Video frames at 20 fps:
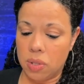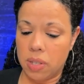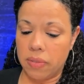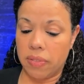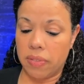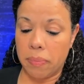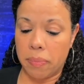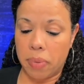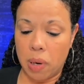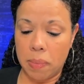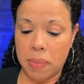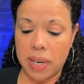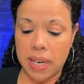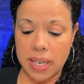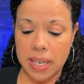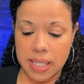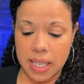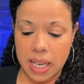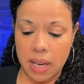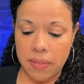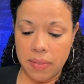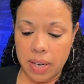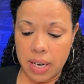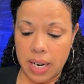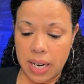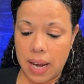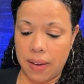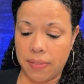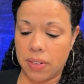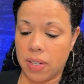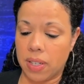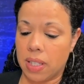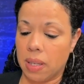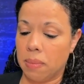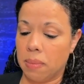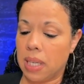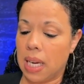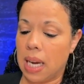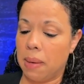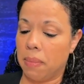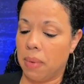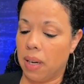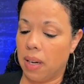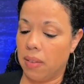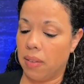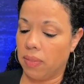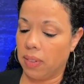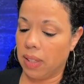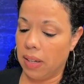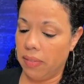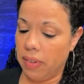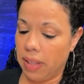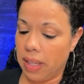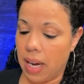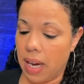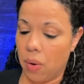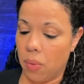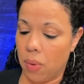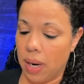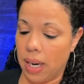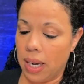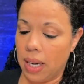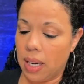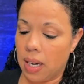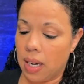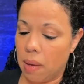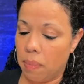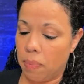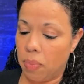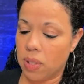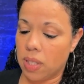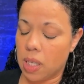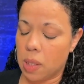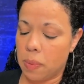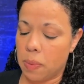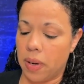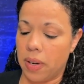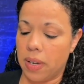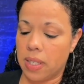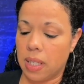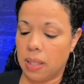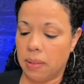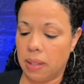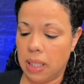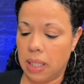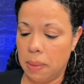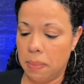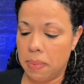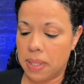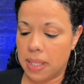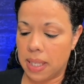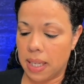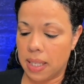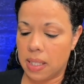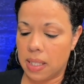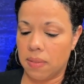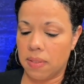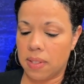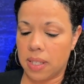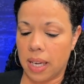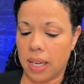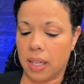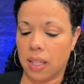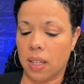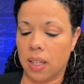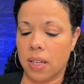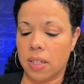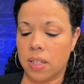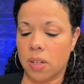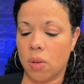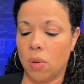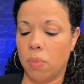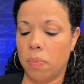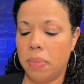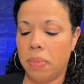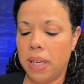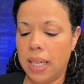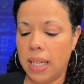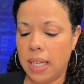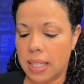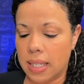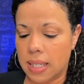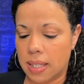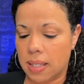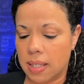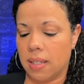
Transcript: and permanent is given, and after some time of living that way, couples experience a deep sense of psychological peace.